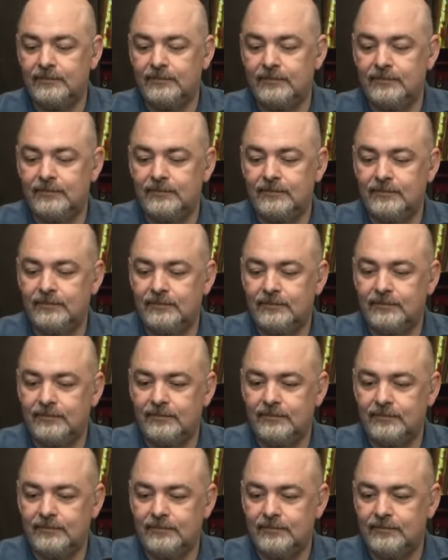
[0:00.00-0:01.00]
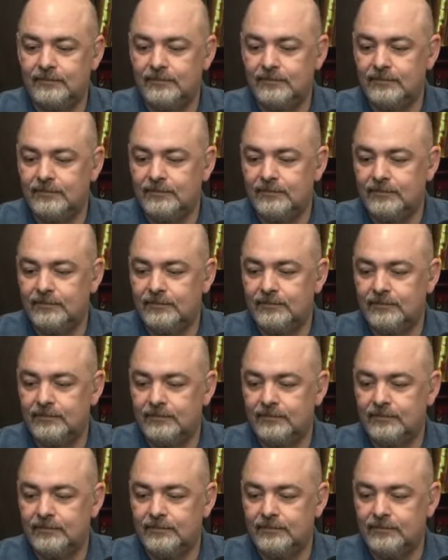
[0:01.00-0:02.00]

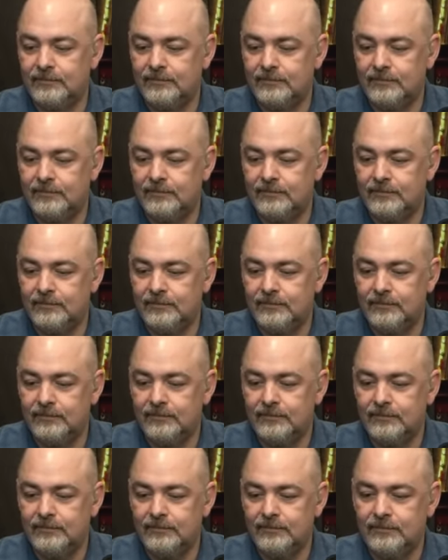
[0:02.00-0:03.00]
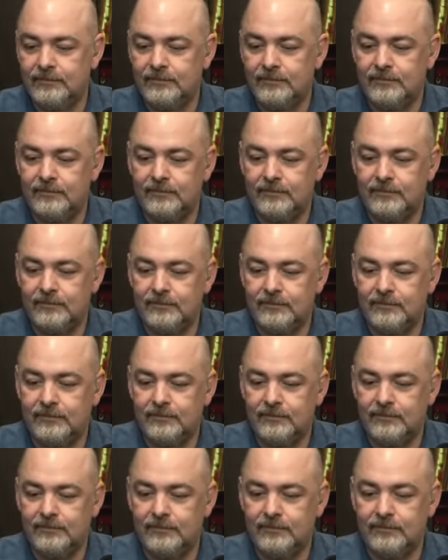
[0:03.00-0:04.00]

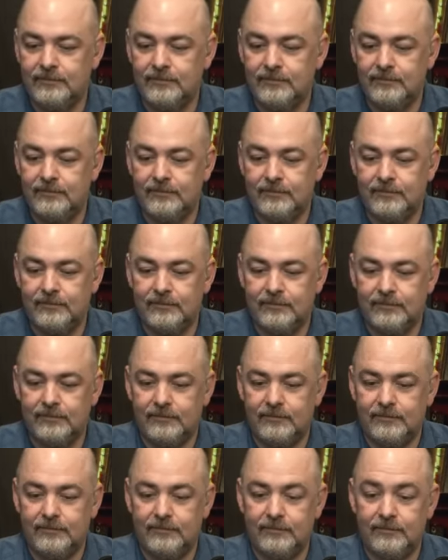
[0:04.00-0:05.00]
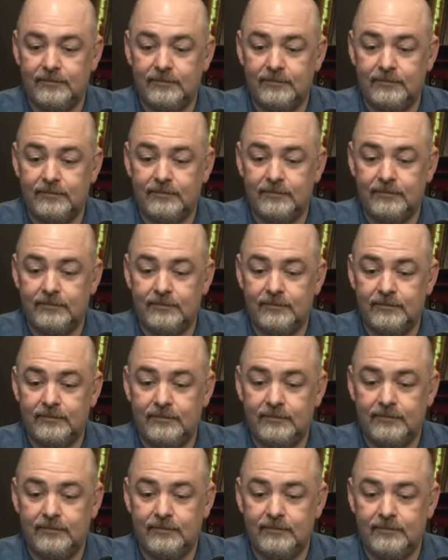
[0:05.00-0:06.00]

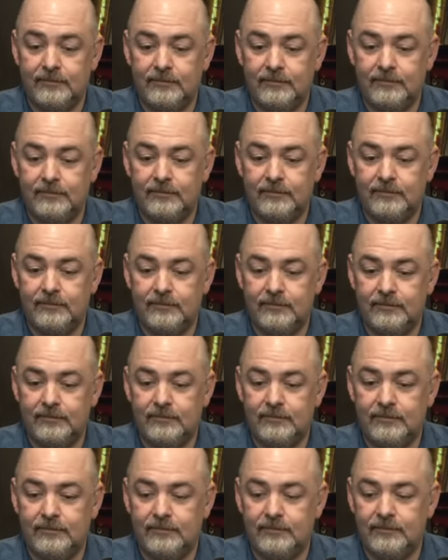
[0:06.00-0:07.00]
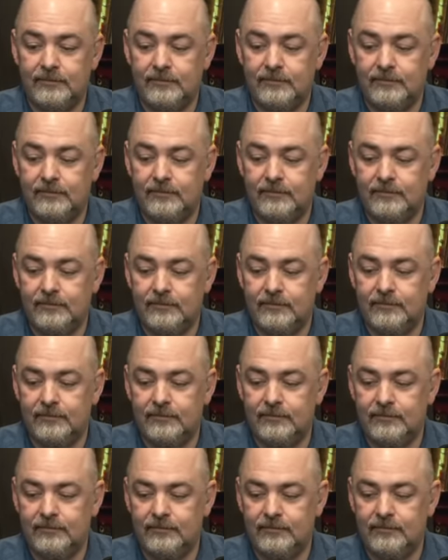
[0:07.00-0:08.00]
(silent)